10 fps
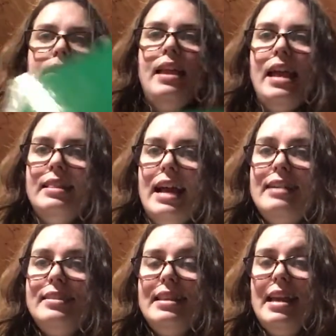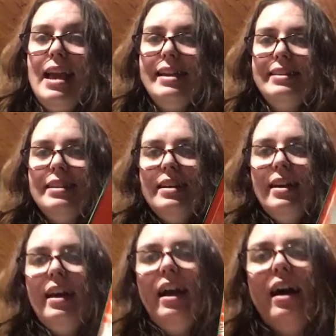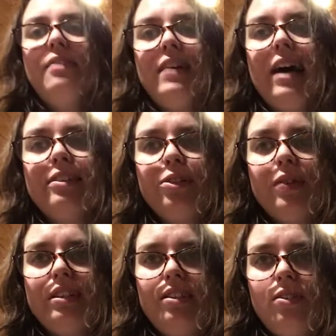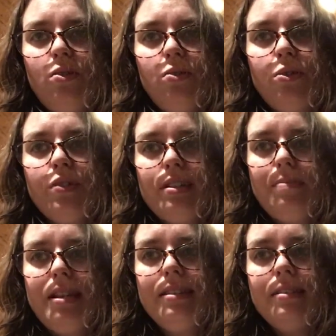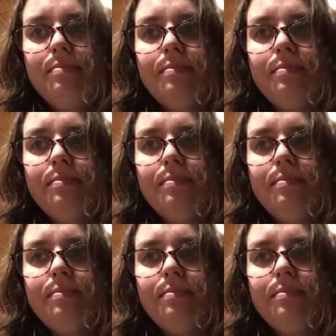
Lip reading: And that's the end of How the Grinch Stole Christmas.